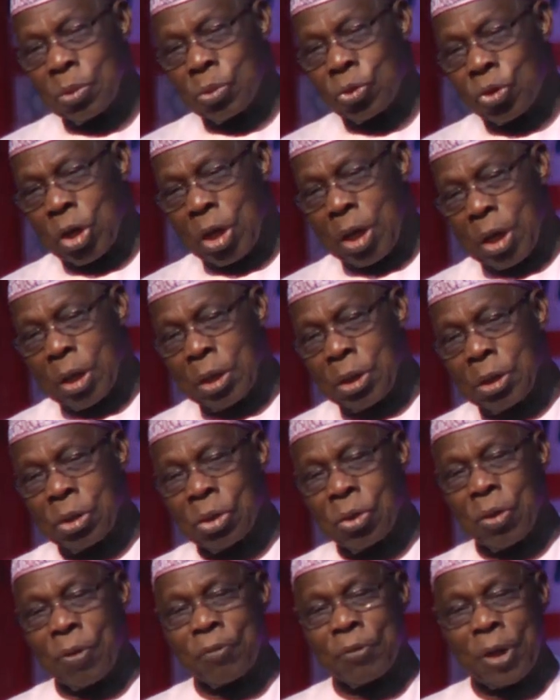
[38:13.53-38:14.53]
change
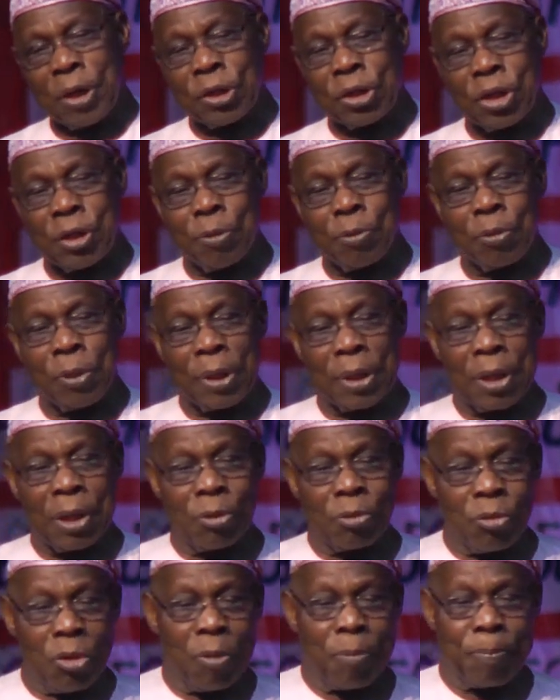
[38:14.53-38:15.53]
of regime
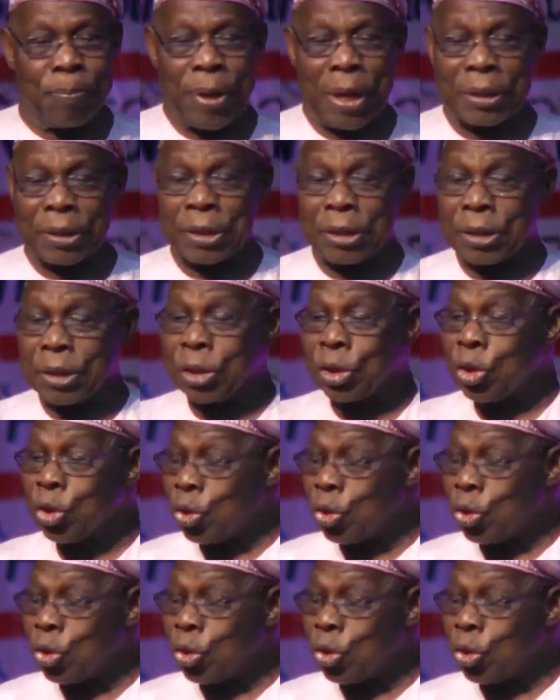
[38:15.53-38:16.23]
within one party